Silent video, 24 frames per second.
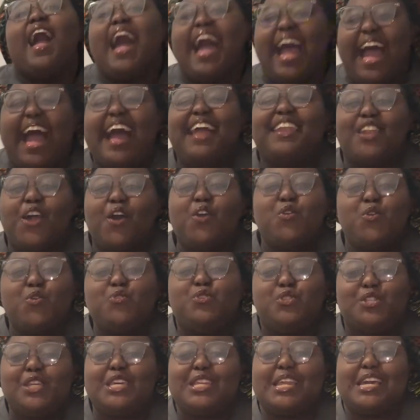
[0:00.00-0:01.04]
I know you
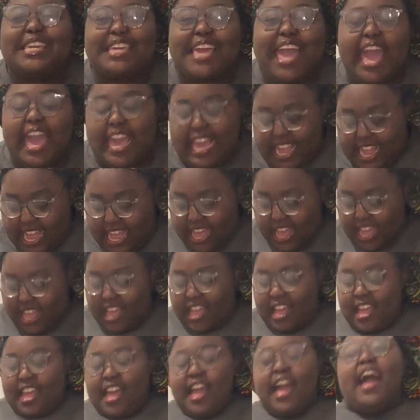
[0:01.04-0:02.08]
see the cake.
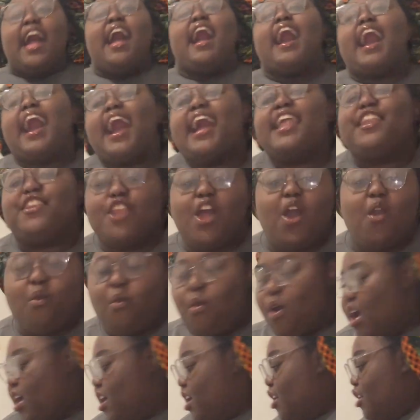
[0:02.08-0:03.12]
I
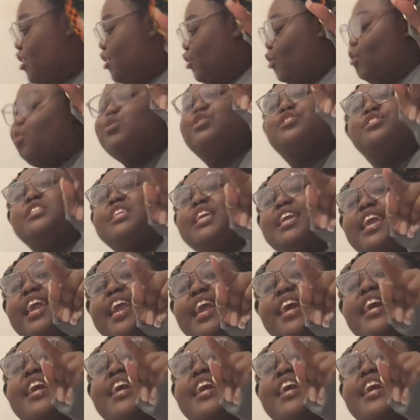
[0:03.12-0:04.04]
know you see